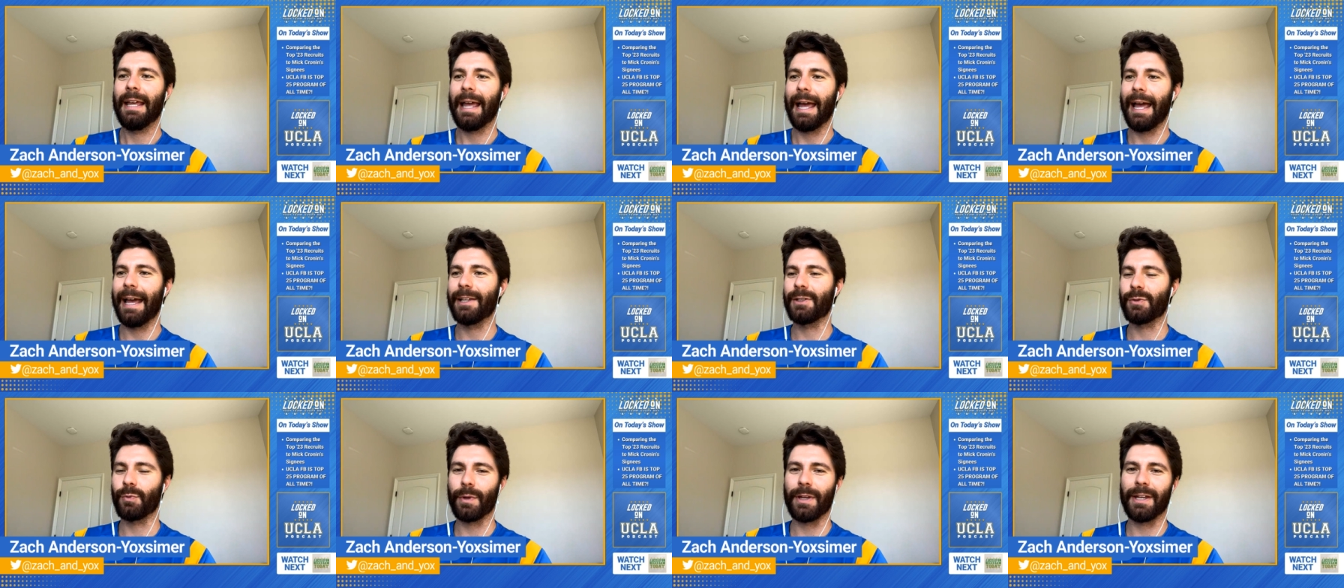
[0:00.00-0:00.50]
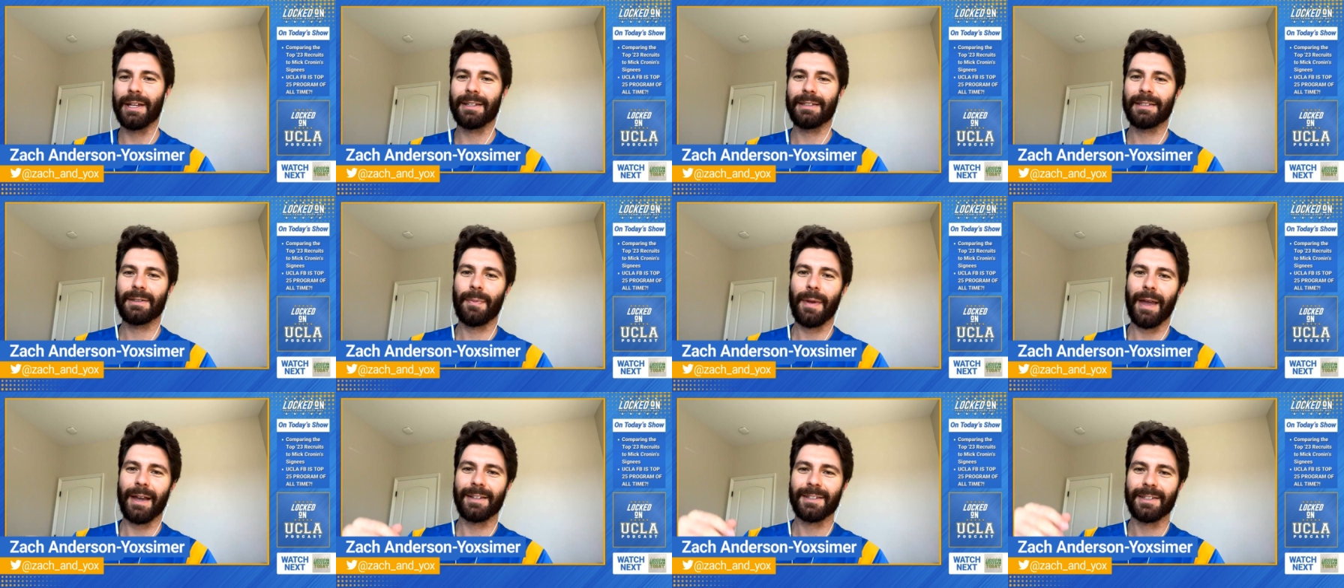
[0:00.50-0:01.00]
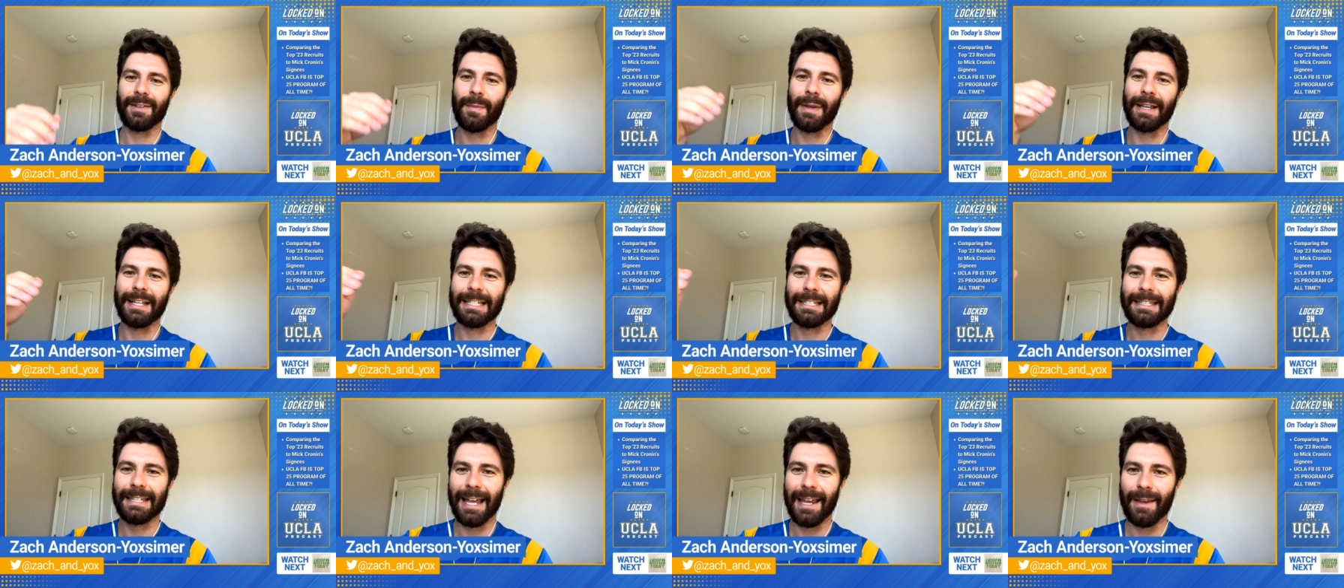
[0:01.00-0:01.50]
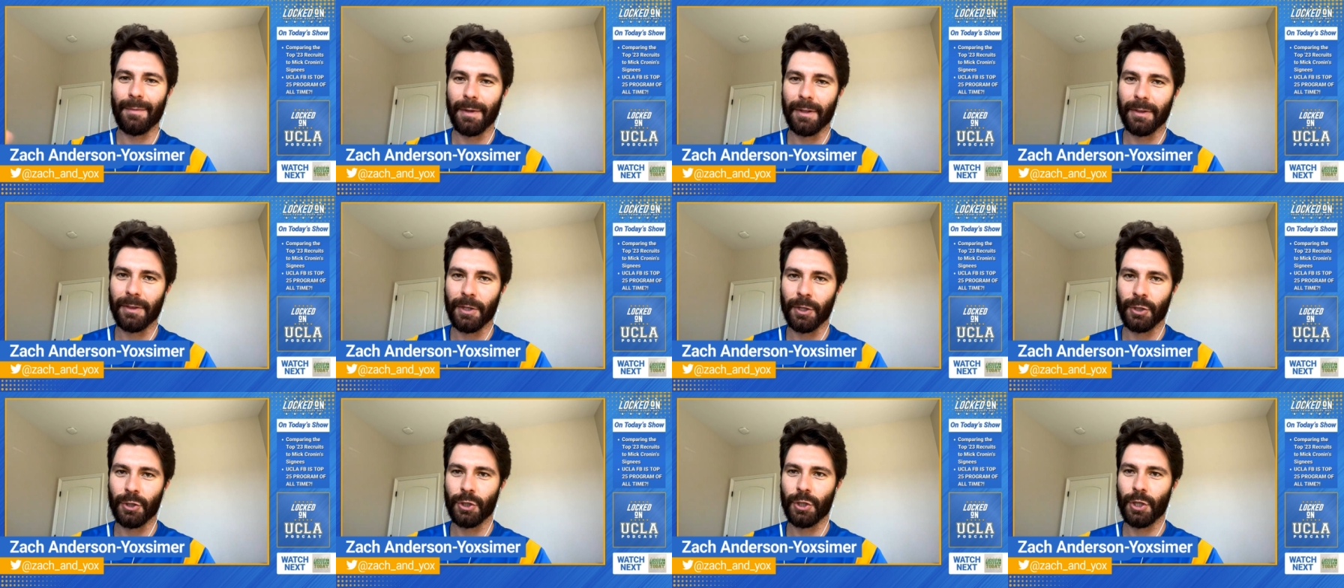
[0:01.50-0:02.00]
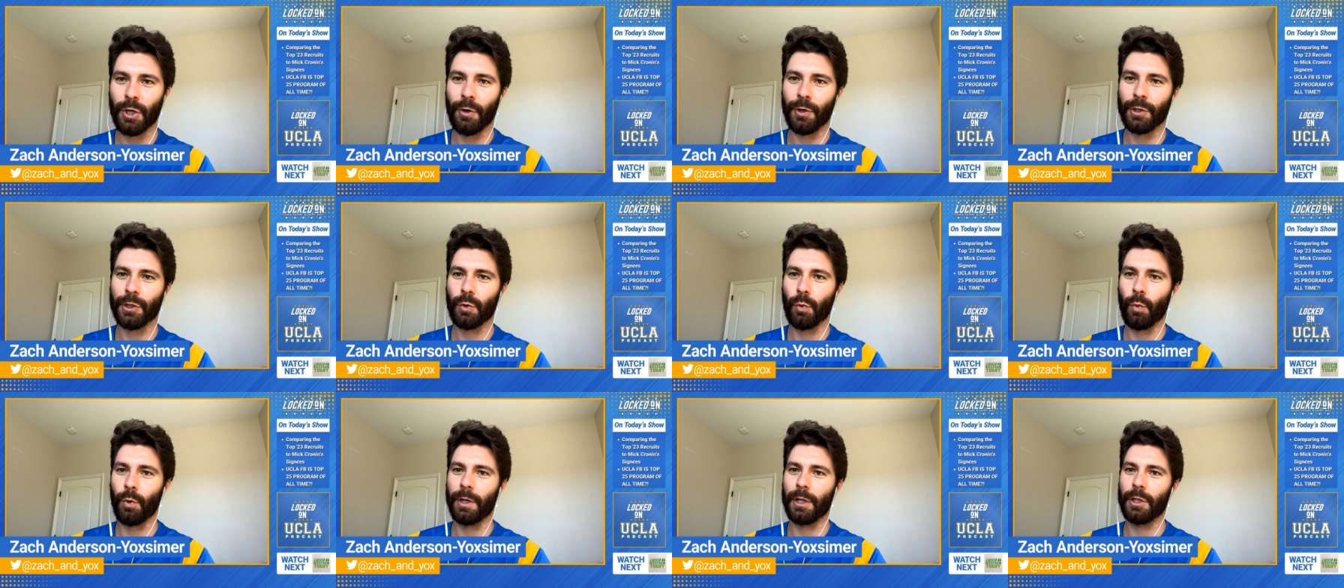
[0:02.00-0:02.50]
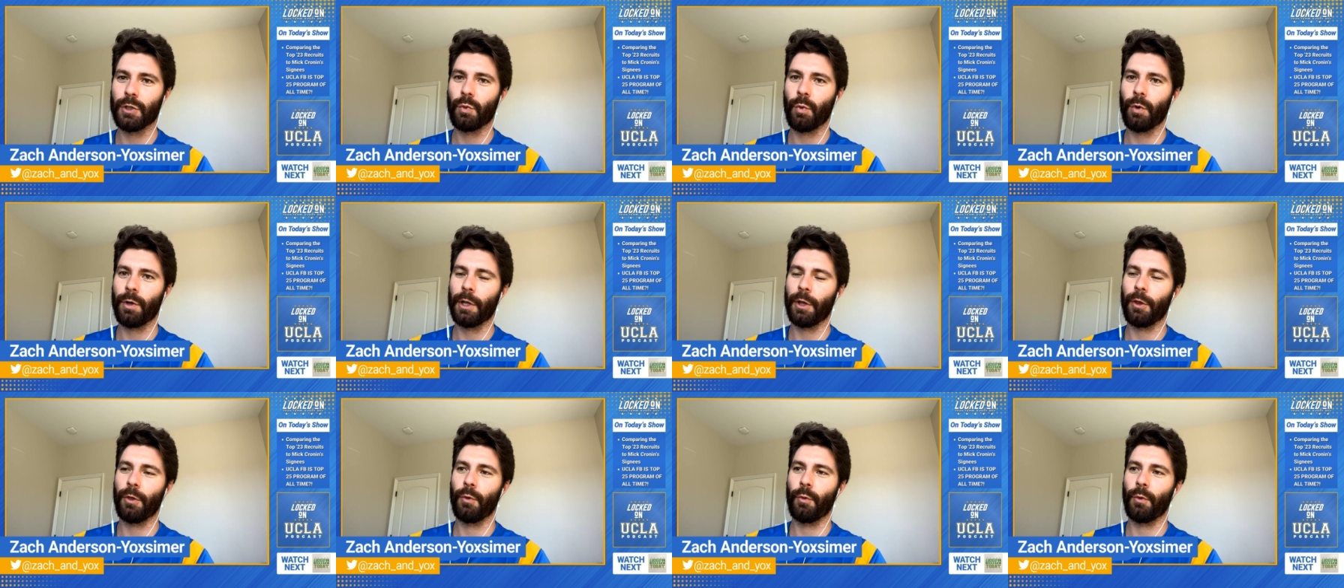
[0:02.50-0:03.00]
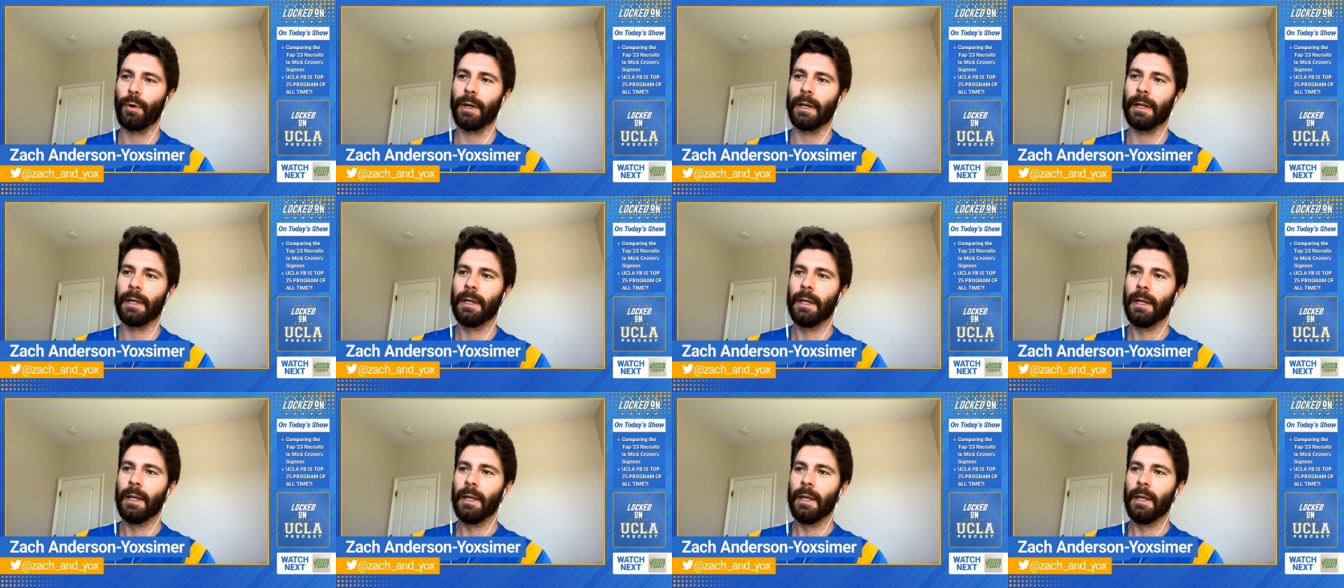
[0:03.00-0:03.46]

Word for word: as we expect some excitement this year in 2023.